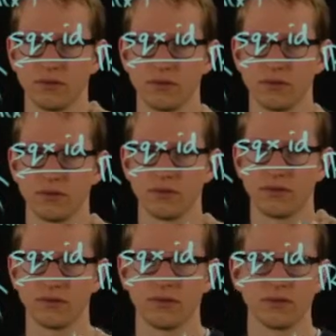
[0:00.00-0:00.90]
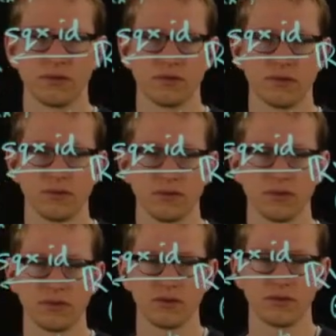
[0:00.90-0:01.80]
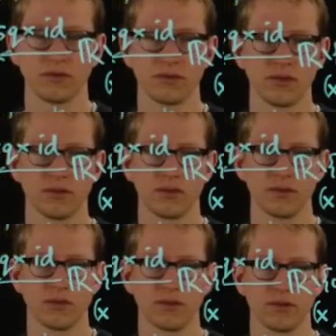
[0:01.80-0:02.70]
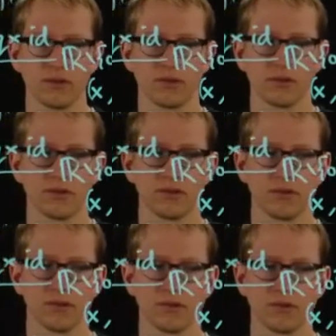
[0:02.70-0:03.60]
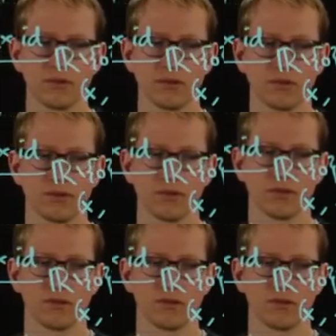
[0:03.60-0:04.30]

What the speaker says: (no one is talking)